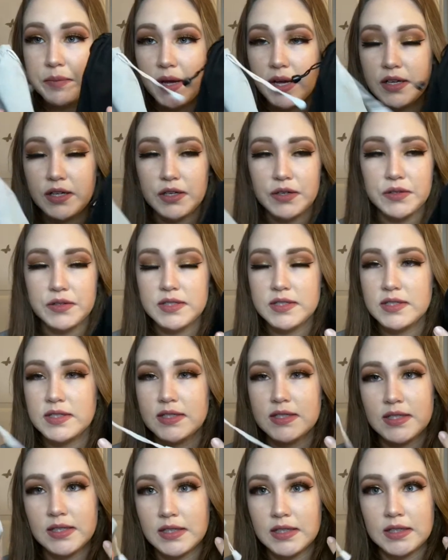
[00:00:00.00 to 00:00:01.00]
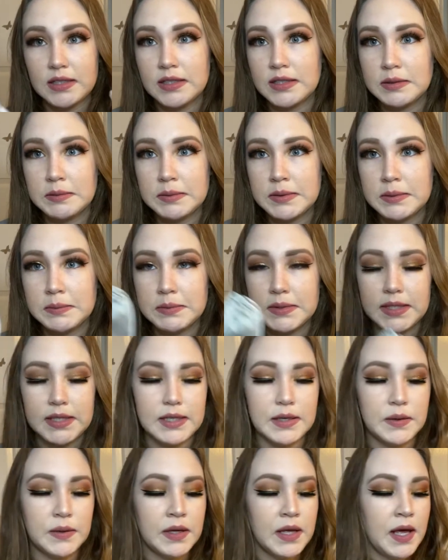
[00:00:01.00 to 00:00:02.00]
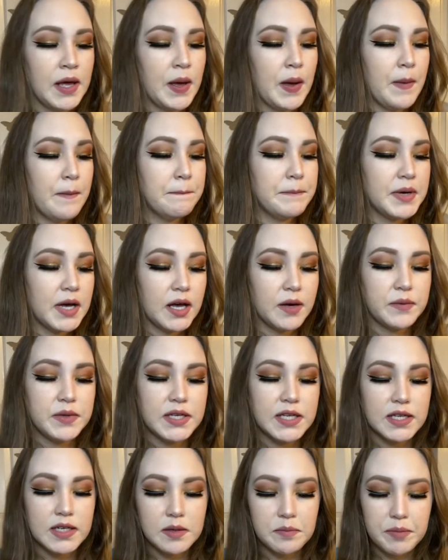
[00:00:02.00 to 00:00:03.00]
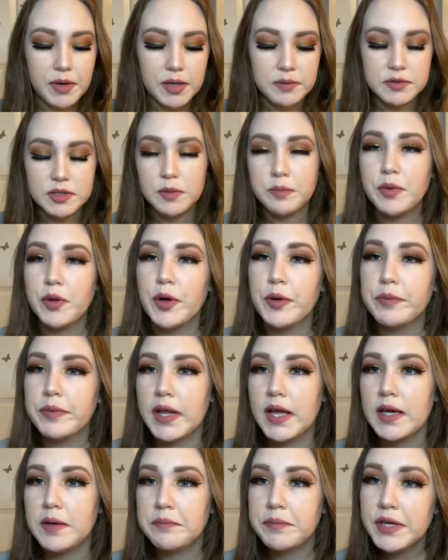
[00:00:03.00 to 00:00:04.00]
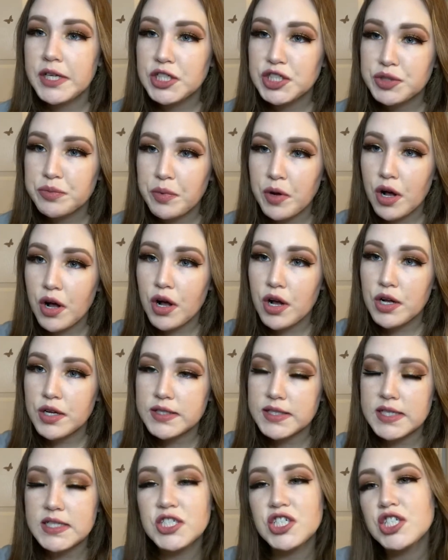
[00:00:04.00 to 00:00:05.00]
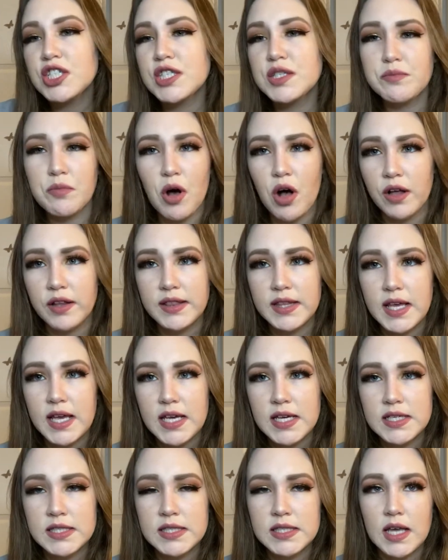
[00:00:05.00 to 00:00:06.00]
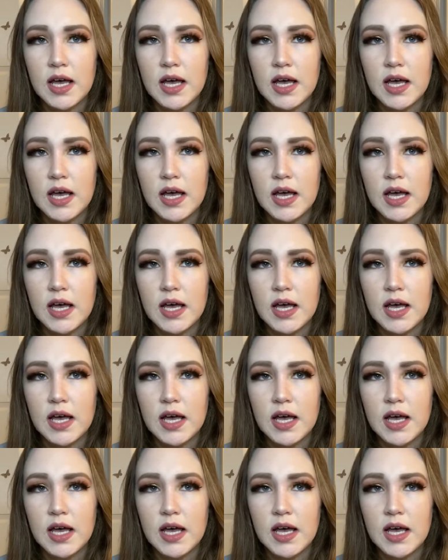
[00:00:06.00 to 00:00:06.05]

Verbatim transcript: I know this doesn't look like a pump right now, but we need a pump to blow up like beach balls and just small things.